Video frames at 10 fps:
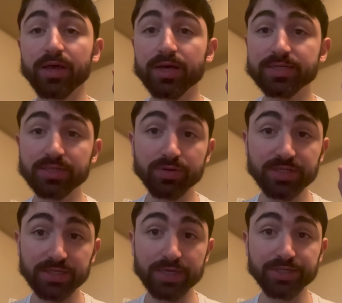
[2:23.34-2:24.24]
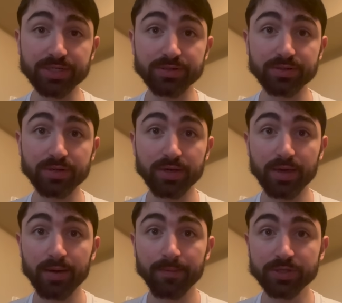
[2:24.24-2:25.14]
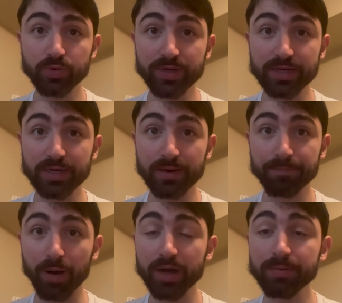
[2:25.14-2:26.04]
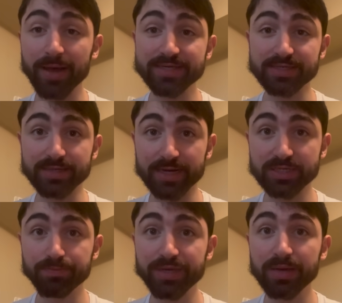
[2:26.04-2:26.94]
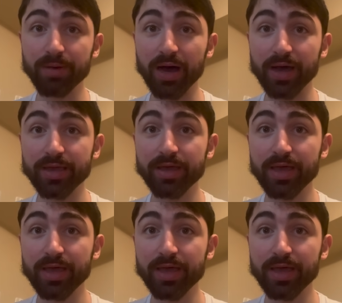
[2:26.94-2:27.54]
association between body mass index, BMI,